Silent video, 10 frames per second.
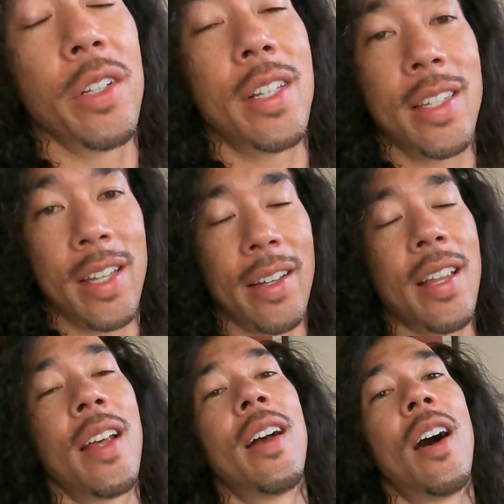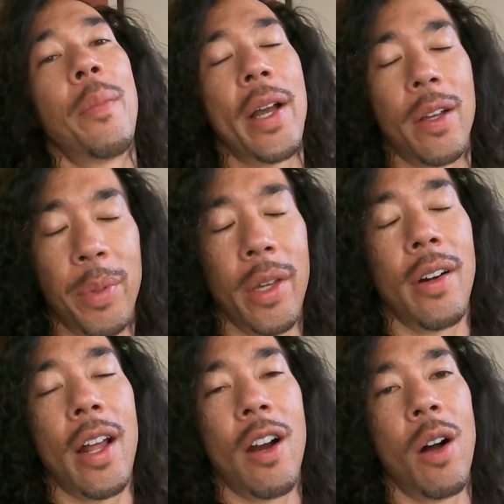only sit on my
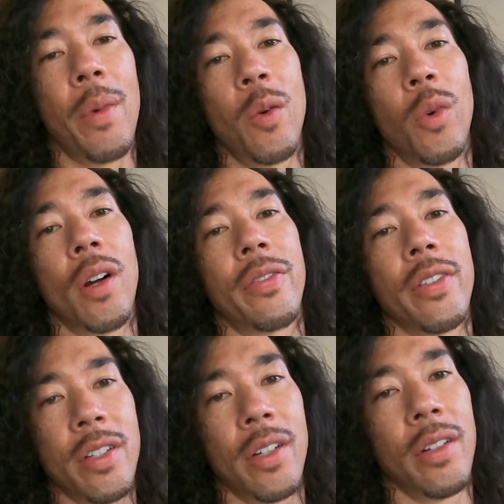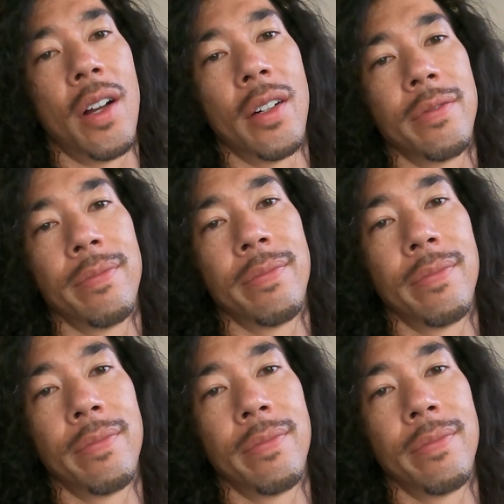computer at home and work for so long.